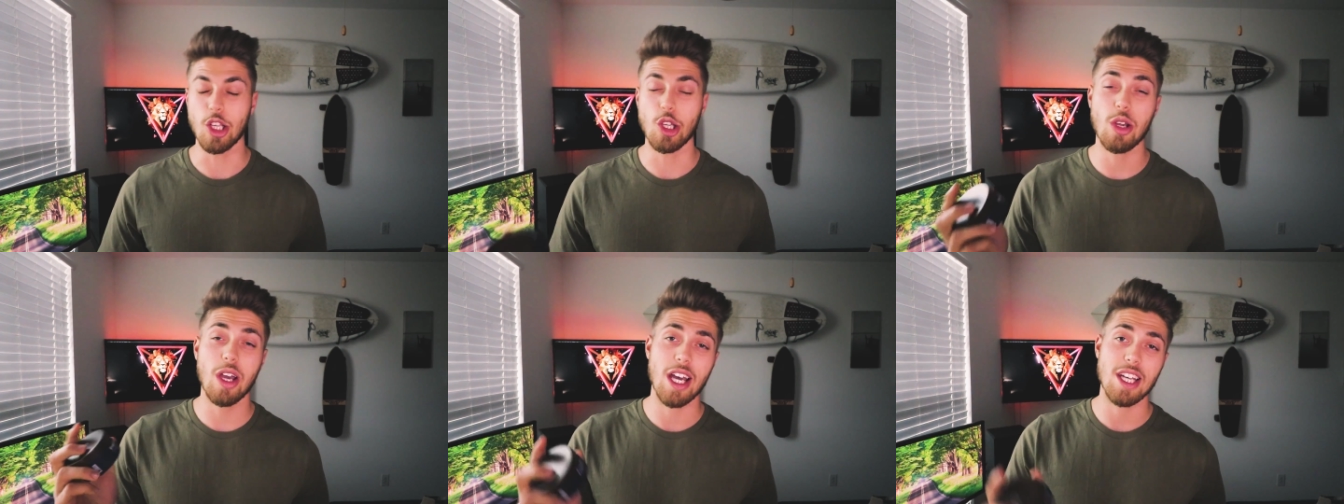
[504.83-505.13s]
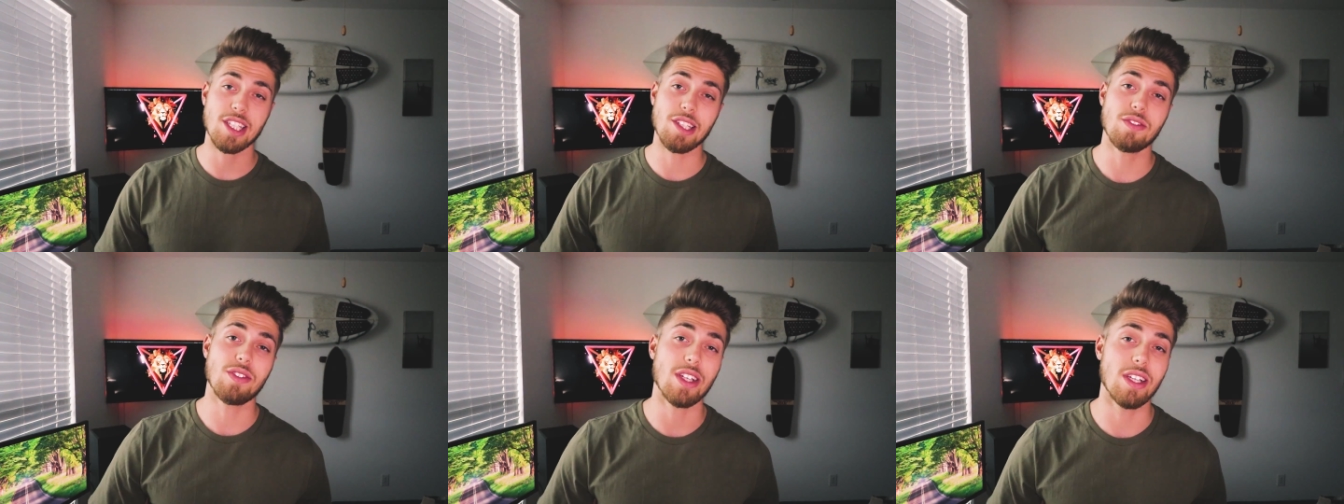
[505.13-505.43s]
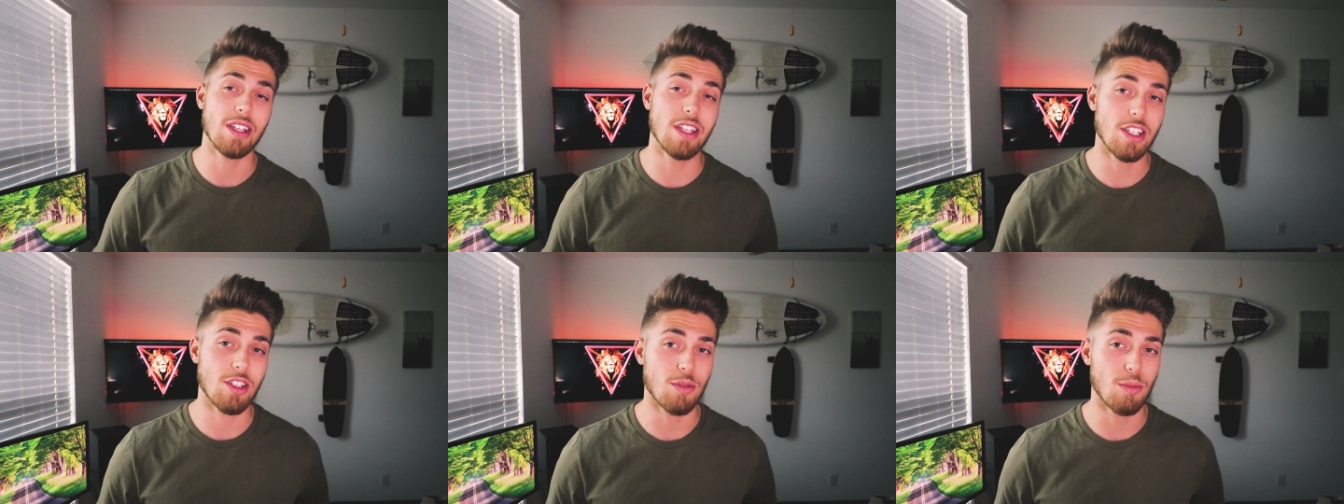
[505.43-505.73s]
You guys have
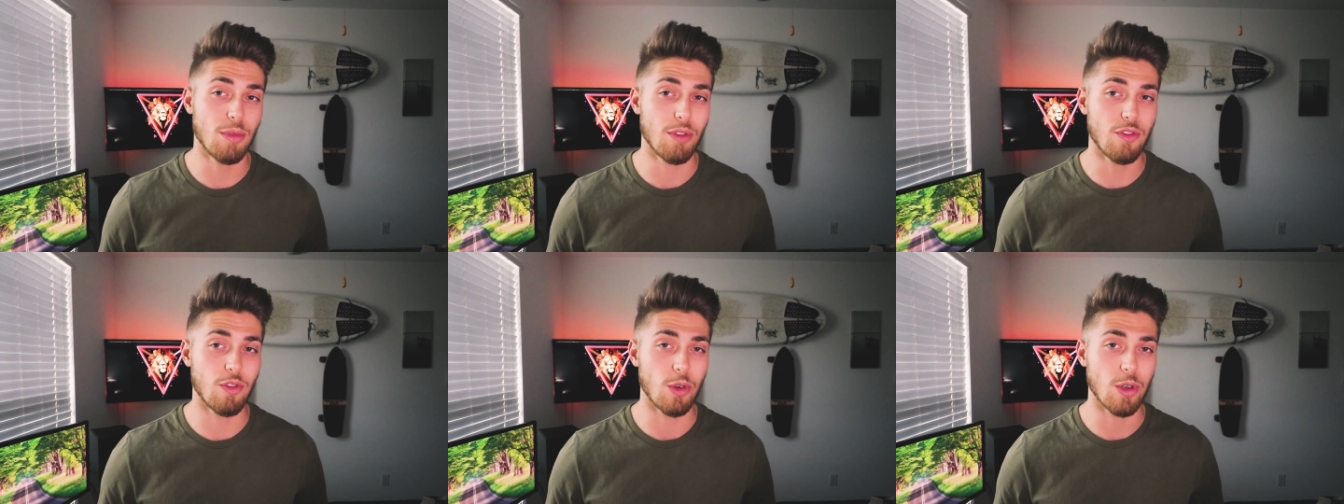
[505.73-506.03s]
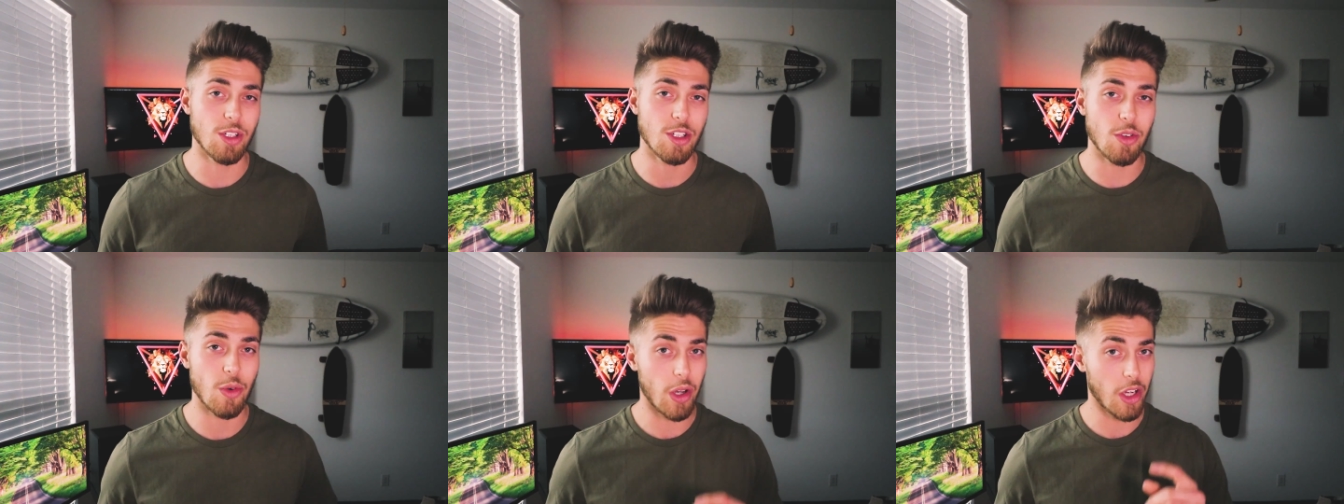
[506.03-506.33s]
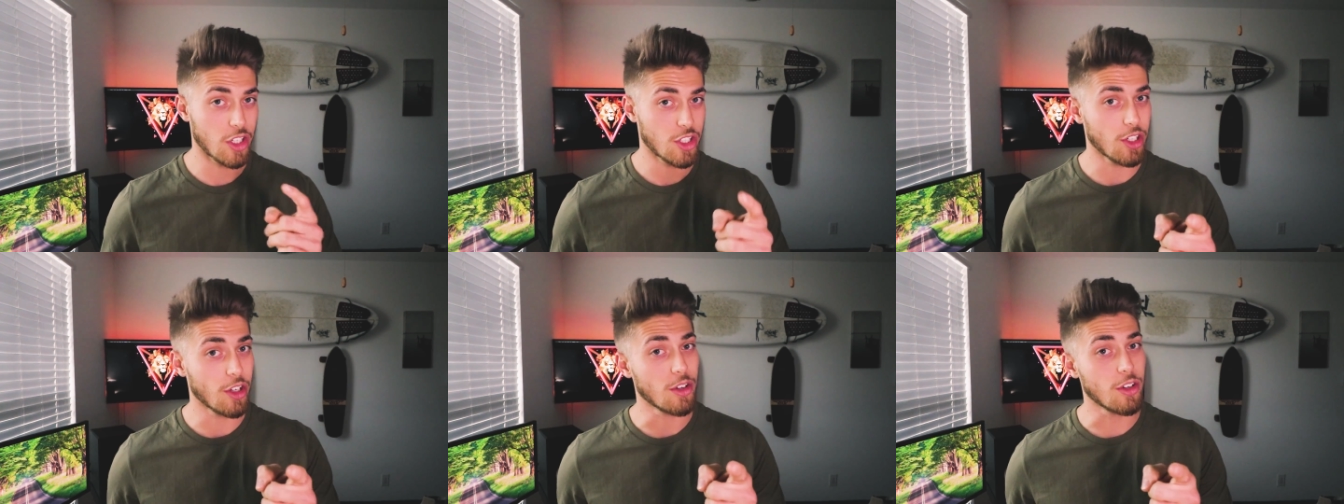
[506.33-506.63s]
seen this one before too.
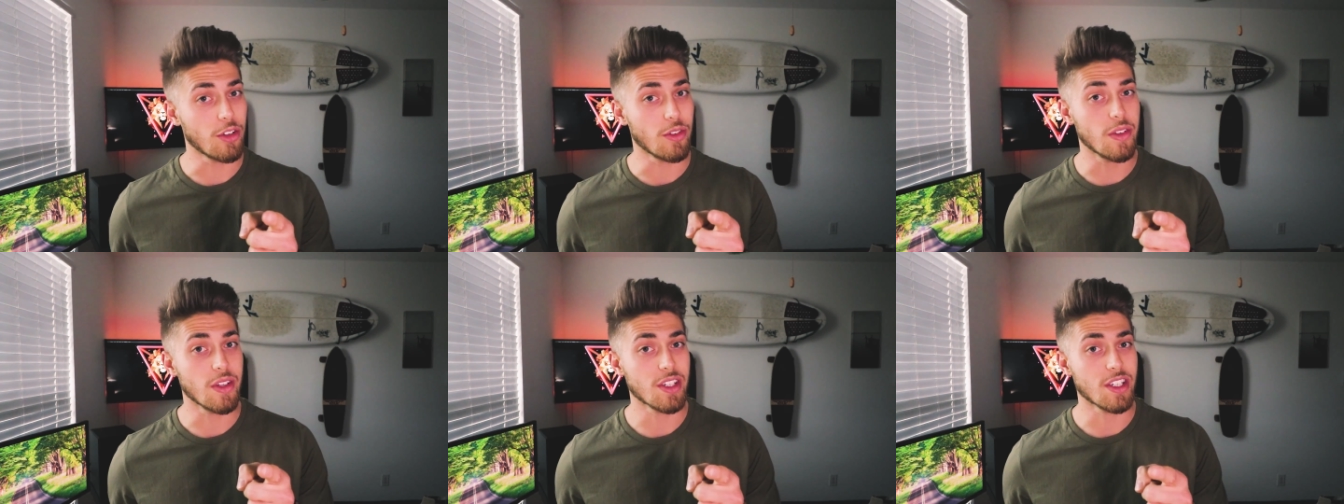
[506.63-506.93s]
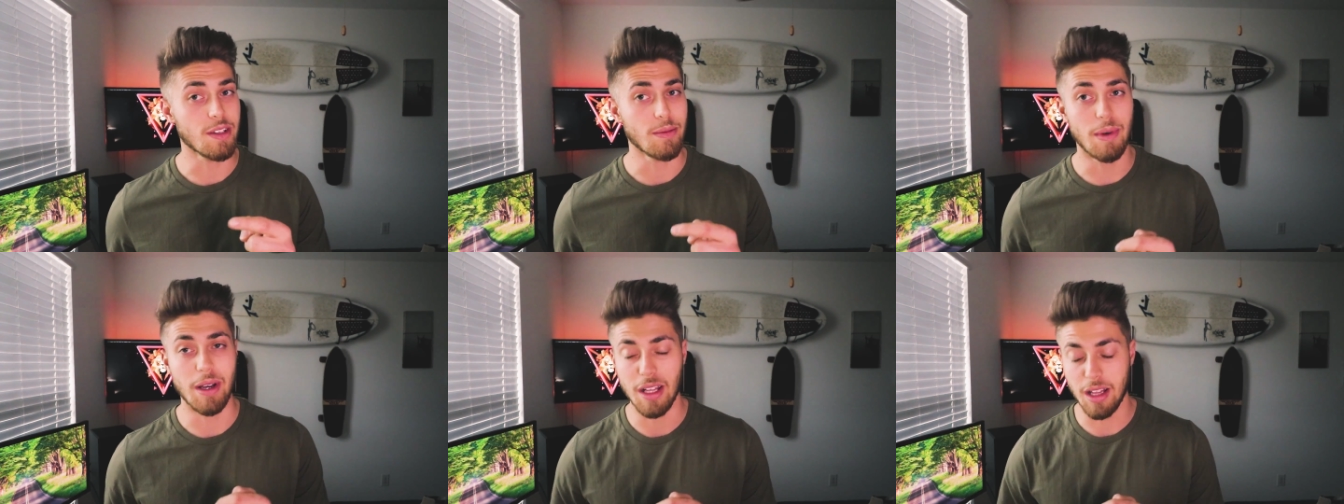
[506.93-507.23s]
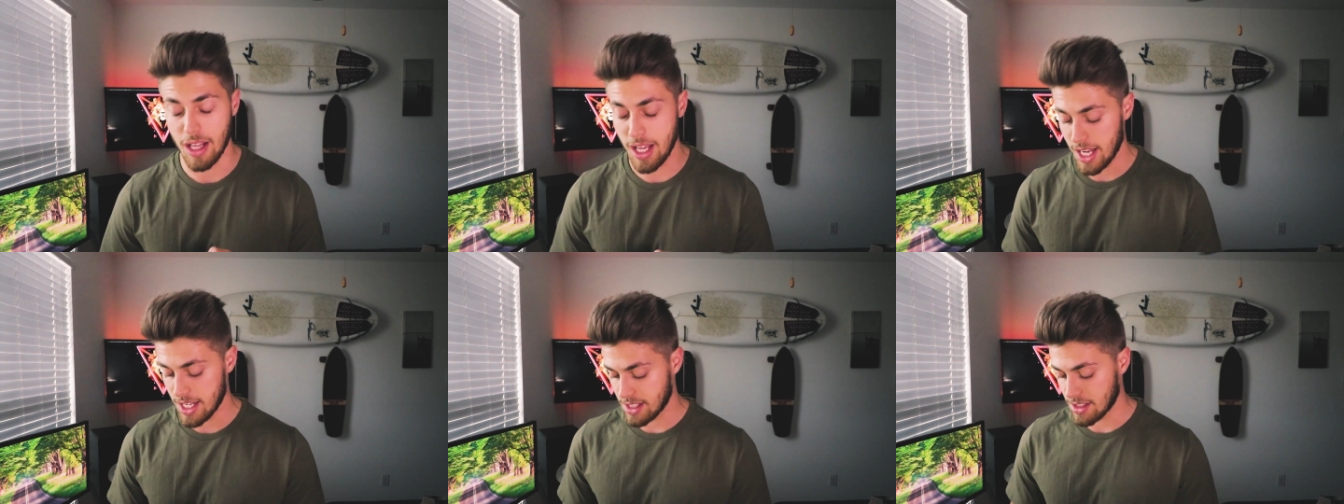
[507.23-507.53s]
I showed you this in my
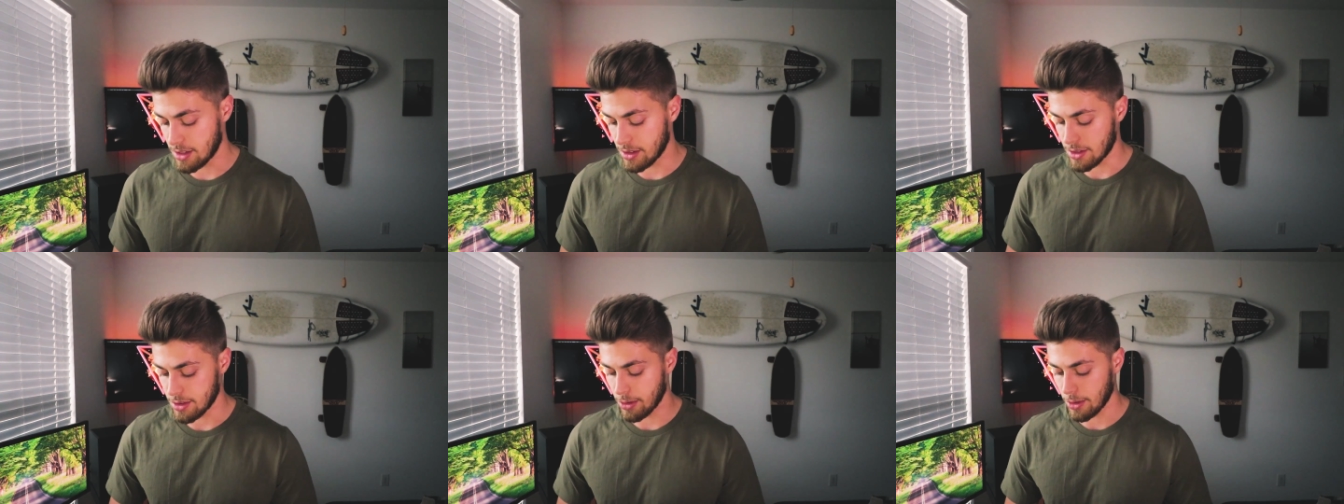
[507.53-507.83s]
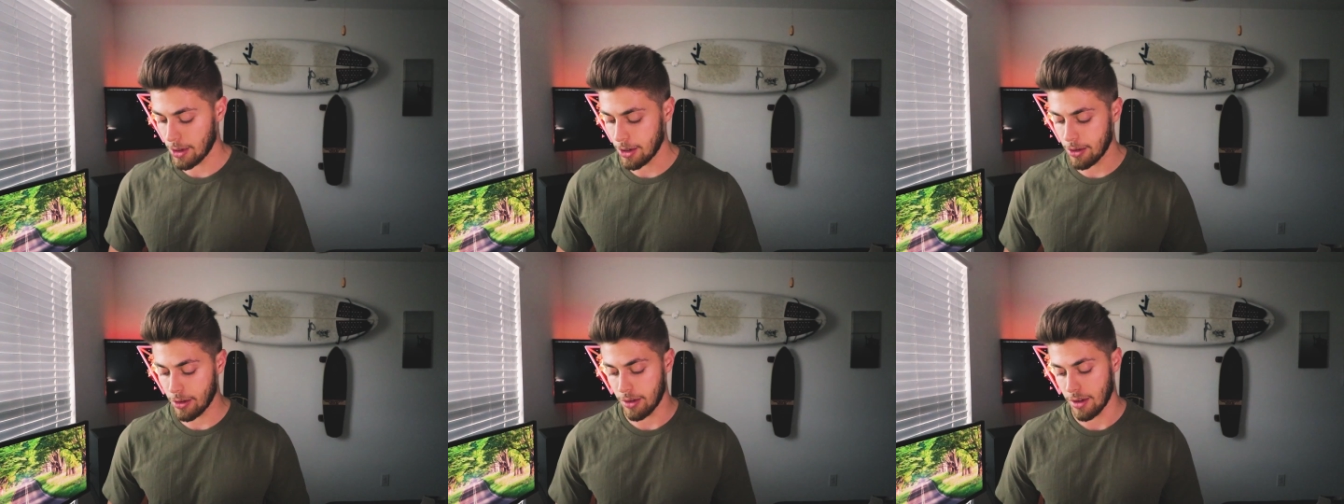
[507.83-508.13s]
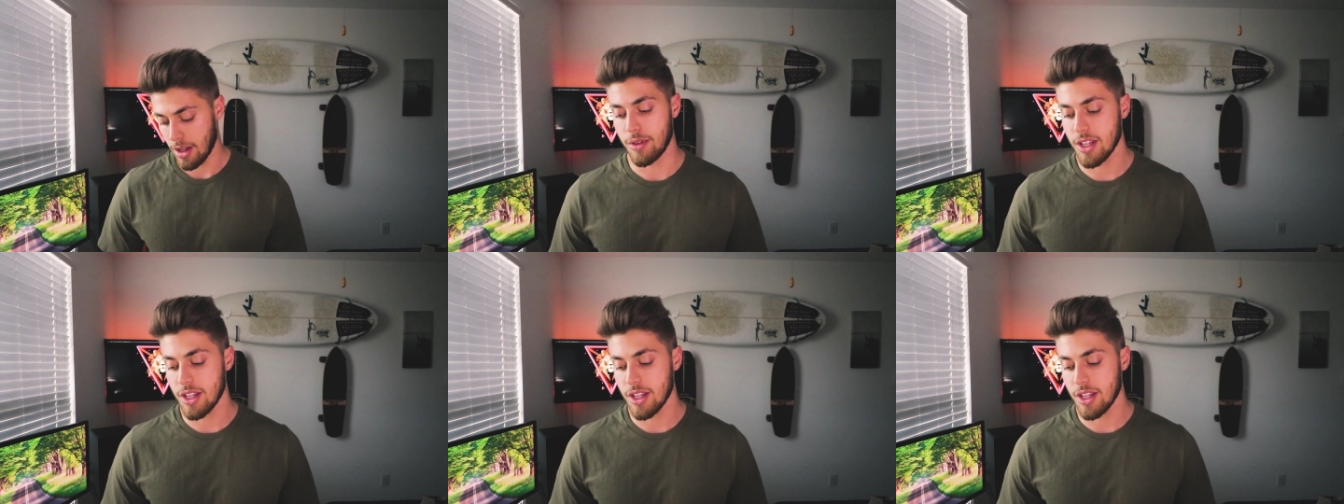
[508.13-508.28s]
last tutorial.